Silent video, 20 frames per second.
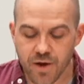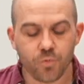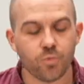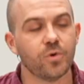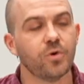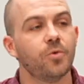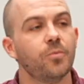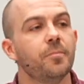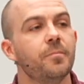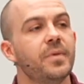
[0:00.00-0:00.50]

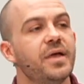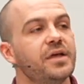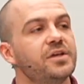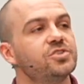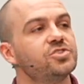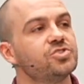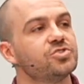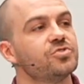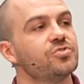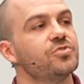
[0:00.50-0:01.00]
will make
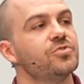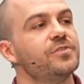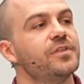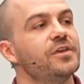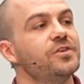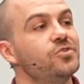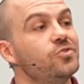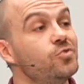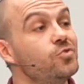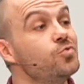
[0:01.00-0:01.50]
sure that
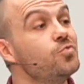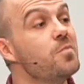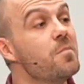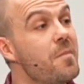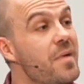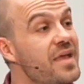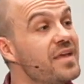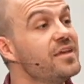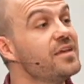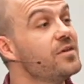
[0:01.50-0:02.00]
you
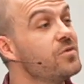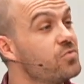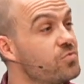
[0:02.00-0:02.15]
make it